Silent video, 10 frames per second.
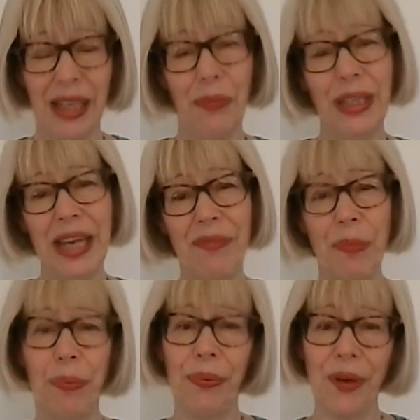And we have
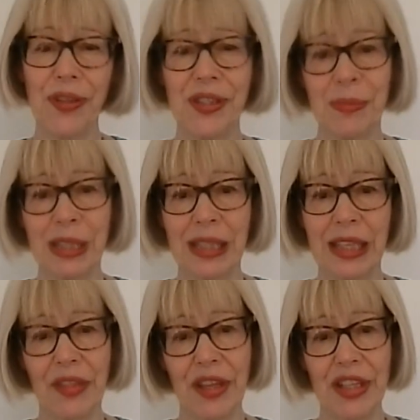
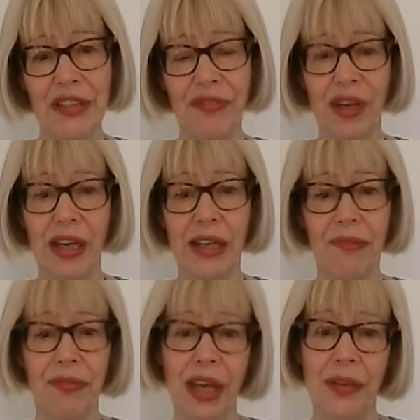approximately
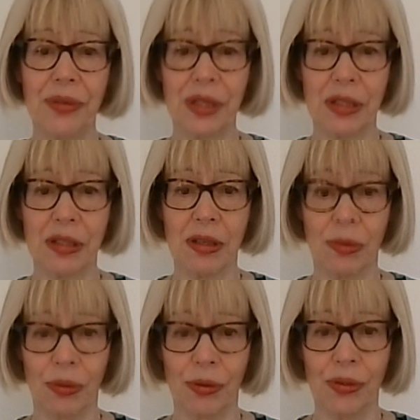35,000
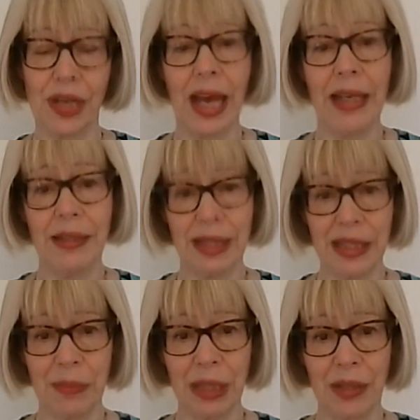calls and
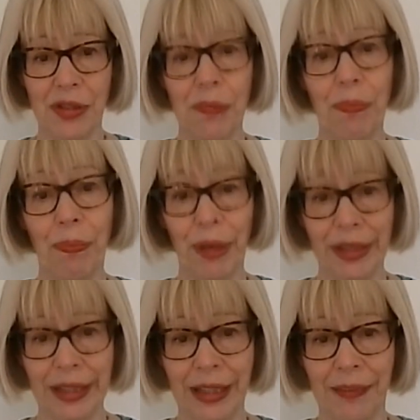emails per
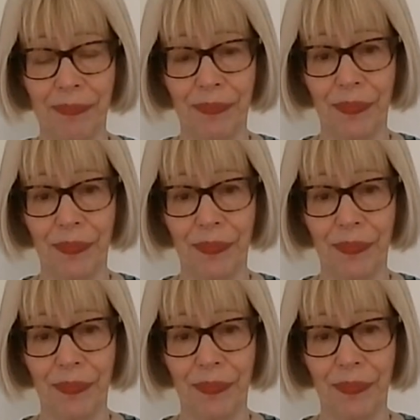year.